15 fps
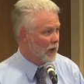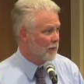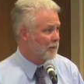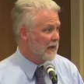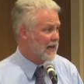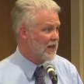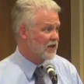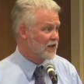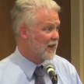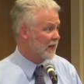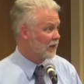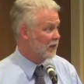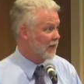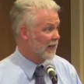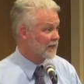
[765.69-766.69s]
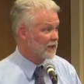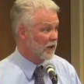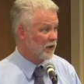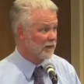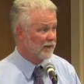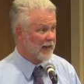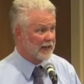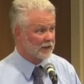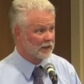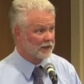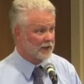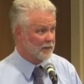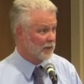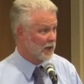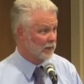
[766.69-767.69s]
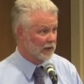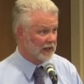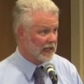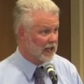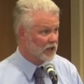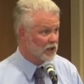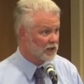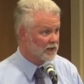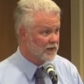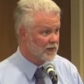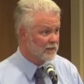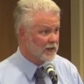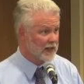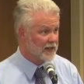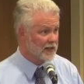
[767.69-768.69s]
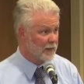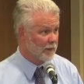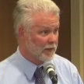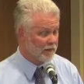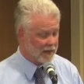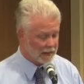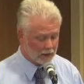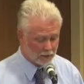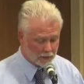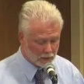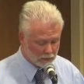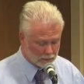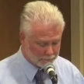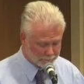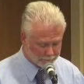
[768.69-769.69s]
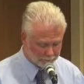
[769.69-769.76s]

web page that collects all faculty publications and makes them available,